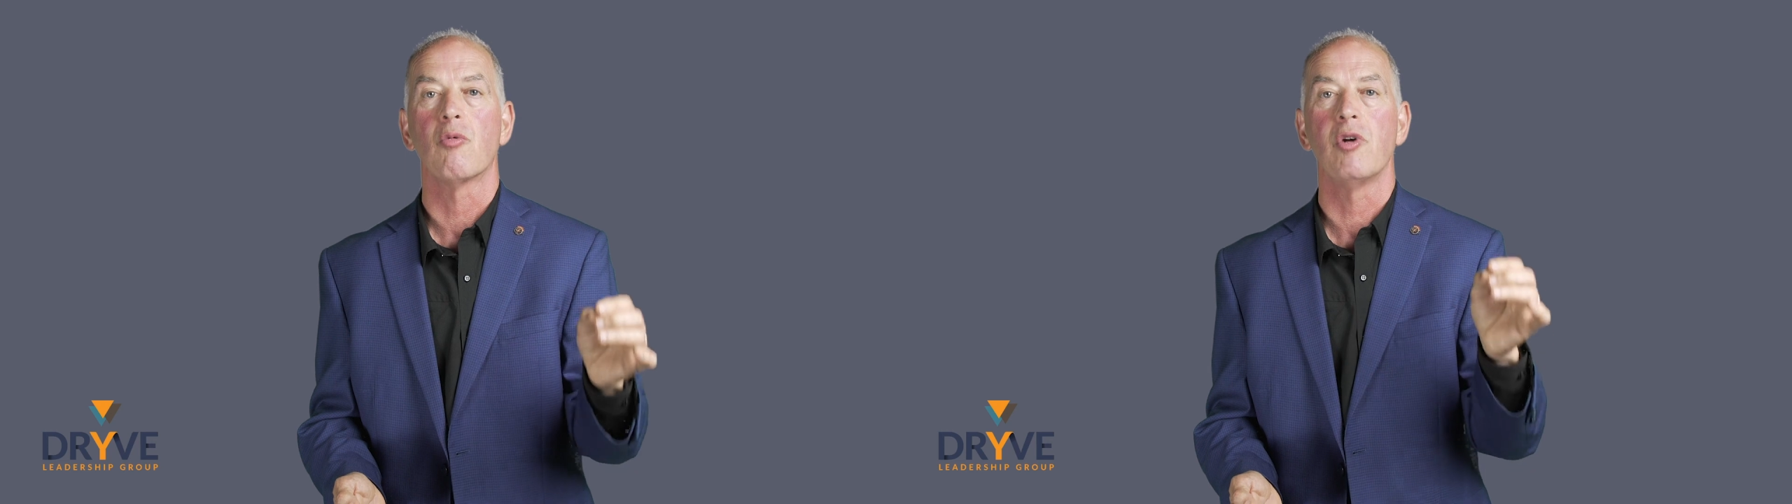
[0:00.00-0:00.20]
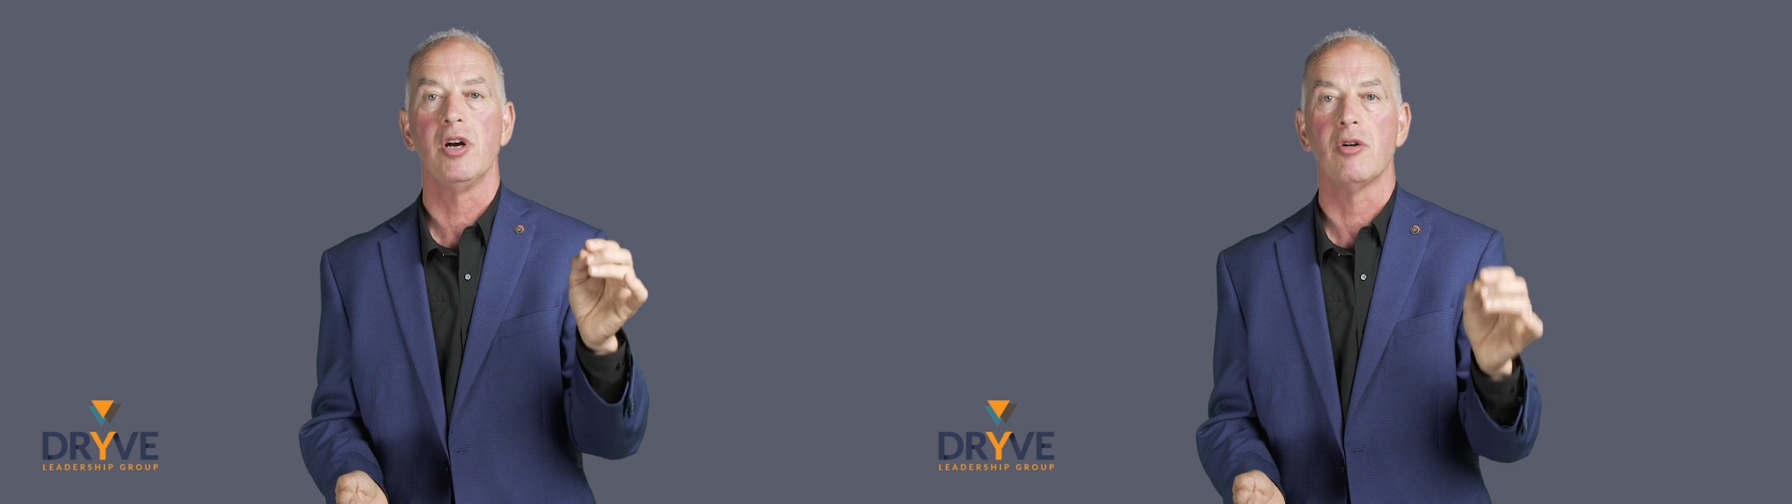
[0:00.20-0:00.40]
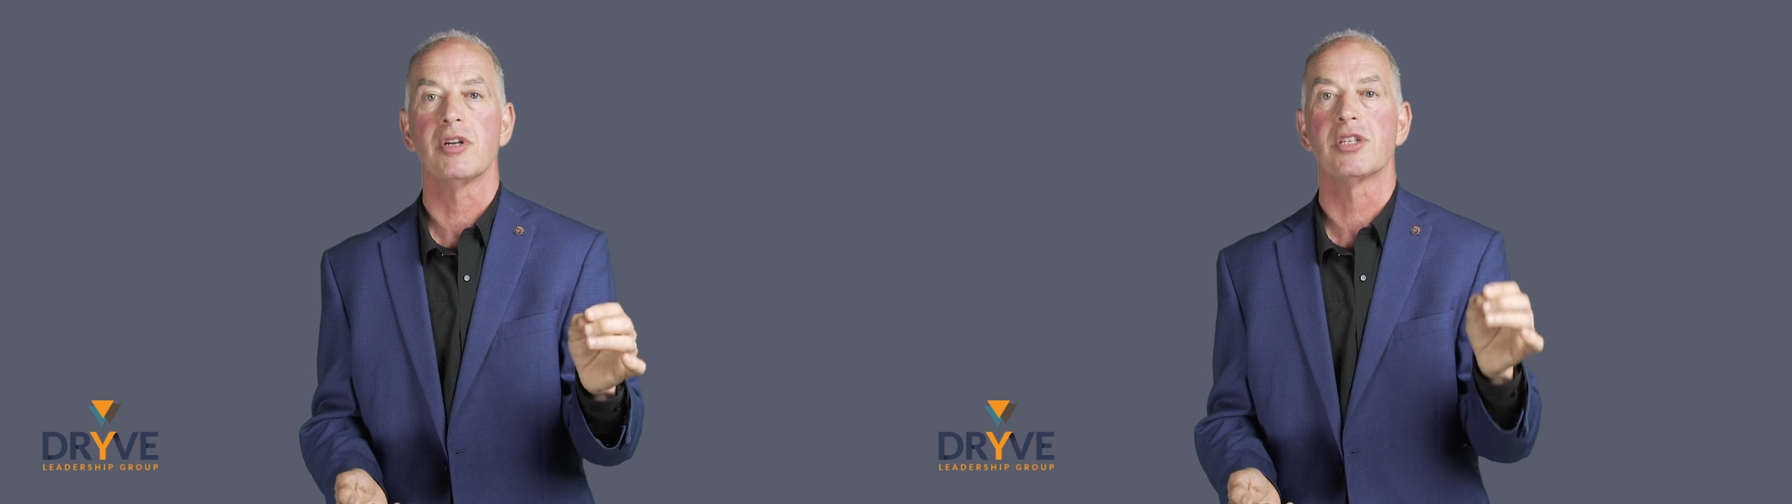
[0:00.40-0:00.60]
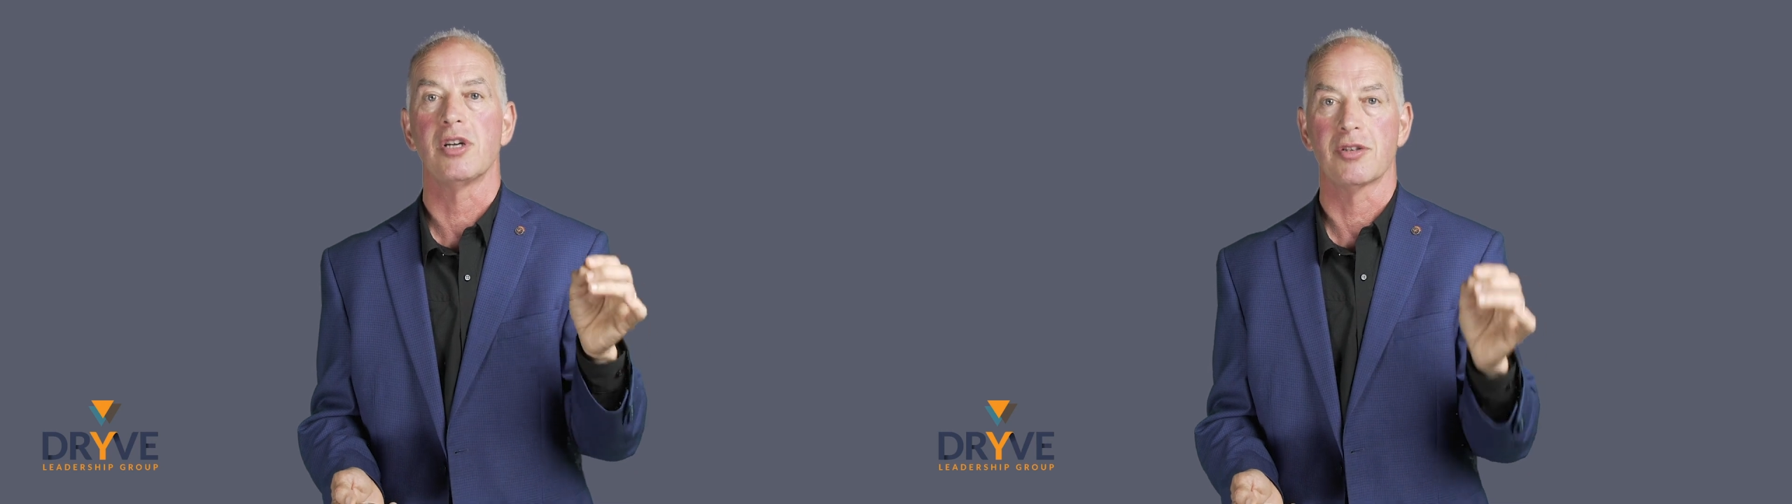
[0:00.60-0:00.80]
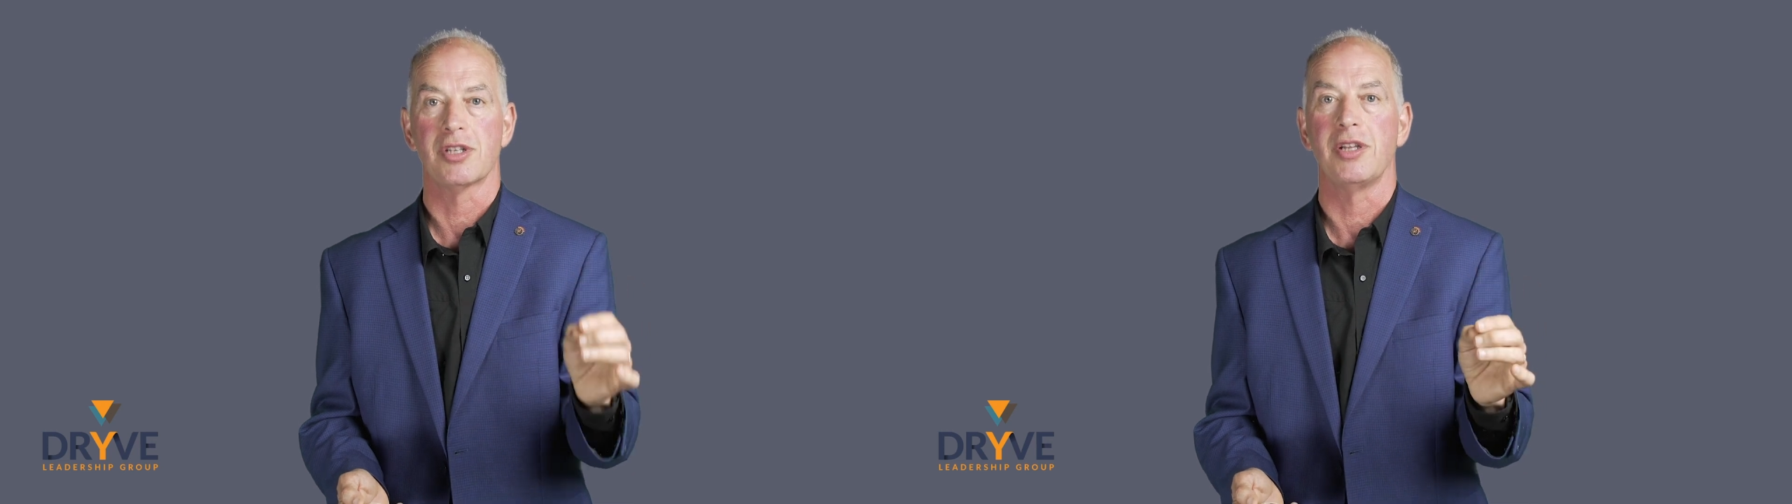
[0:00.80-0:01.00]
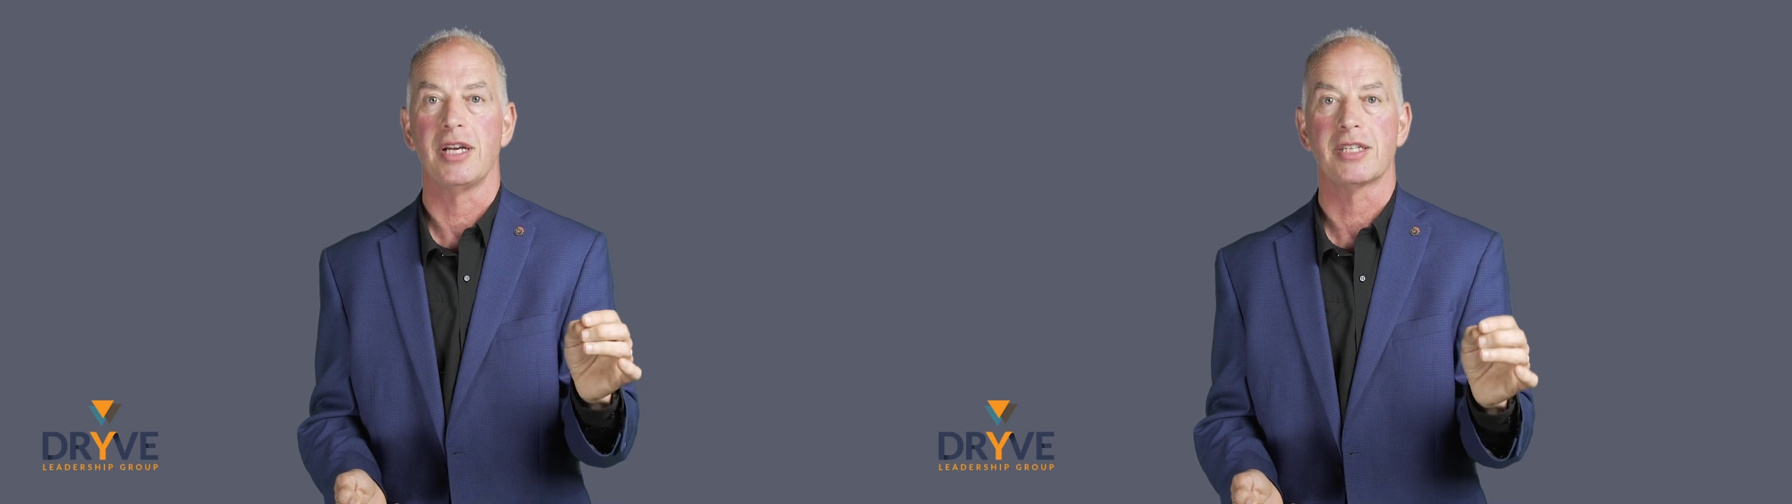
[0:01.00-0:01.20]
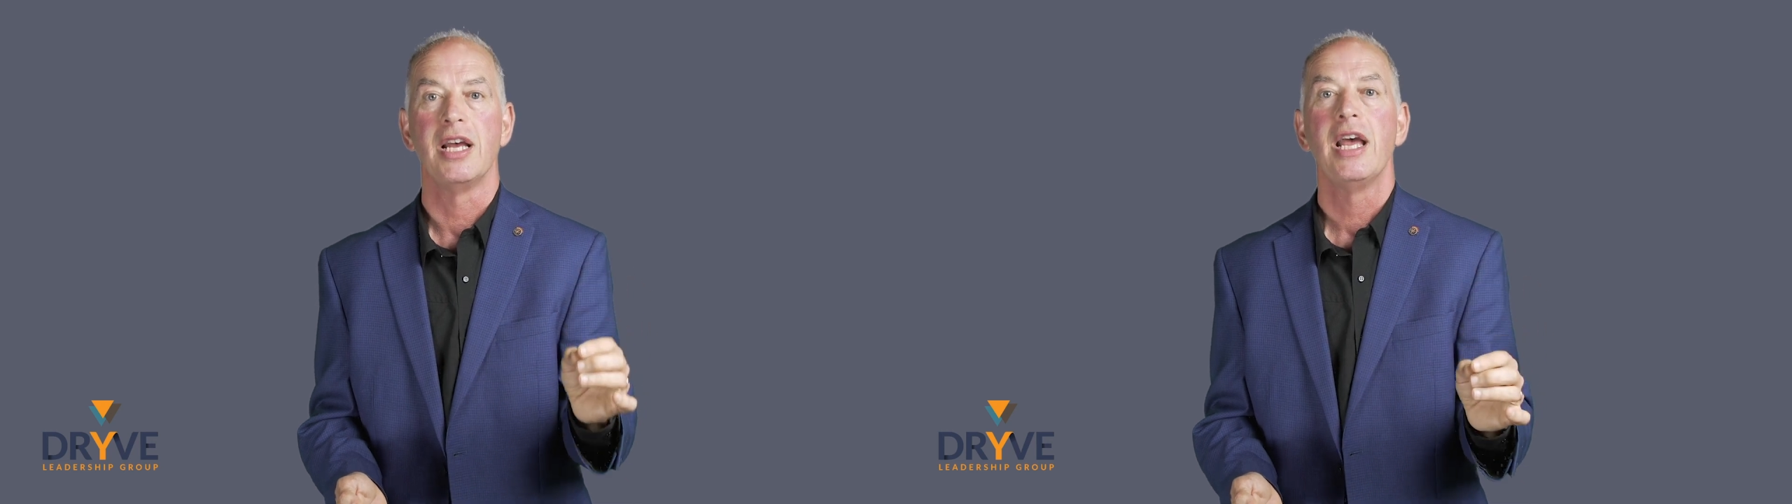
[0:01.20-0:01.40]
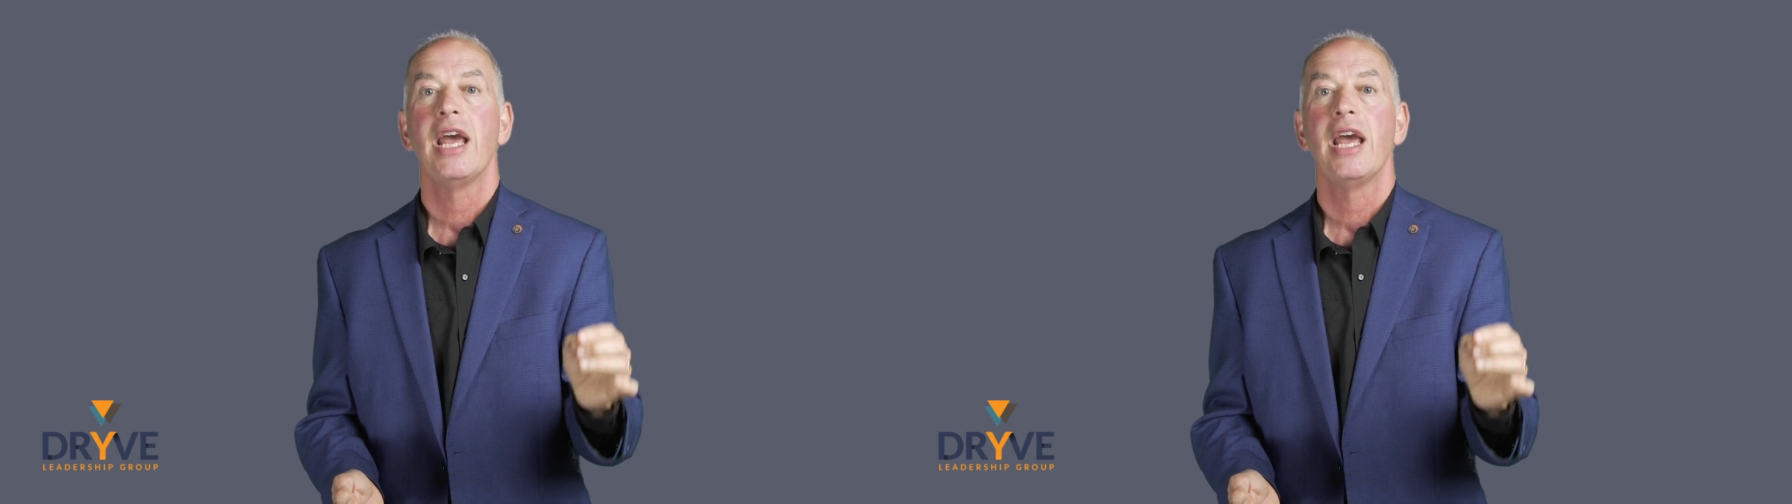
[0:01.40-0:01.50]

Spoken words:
real results in this.